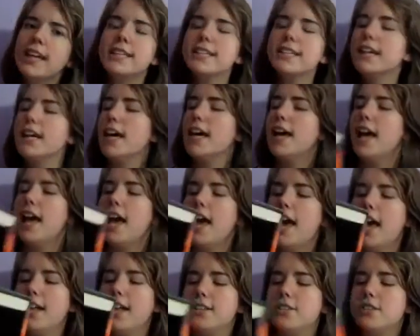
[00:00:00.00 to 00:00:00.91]
And
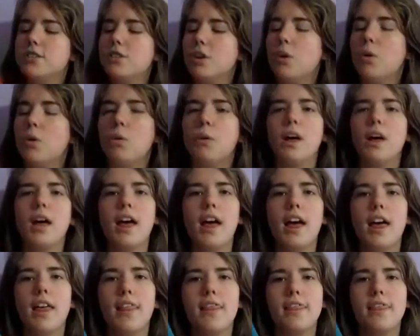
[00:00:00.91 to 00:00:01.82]
so
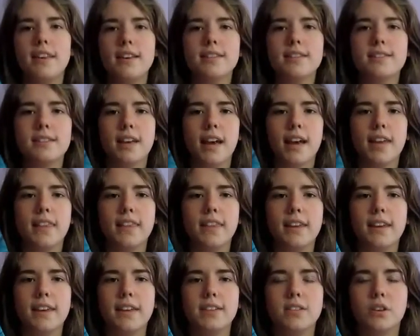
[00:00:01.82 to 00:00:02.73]
this, I think, is
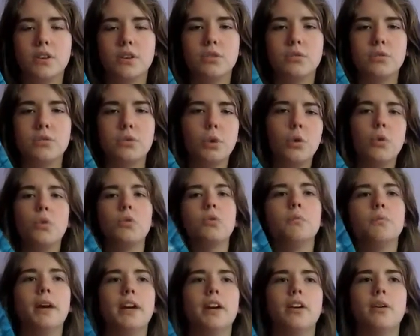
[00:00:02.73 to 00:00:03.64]
also told better
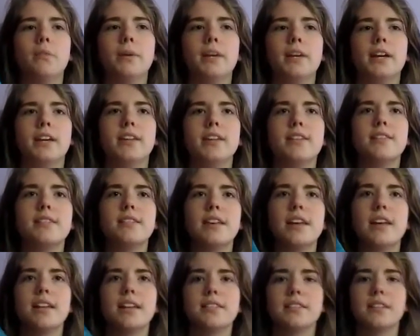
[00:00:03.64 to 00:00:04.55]
because it's
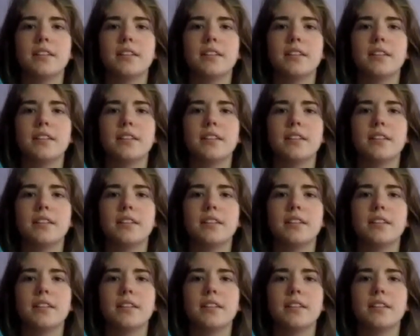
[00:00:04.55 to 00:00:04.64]
like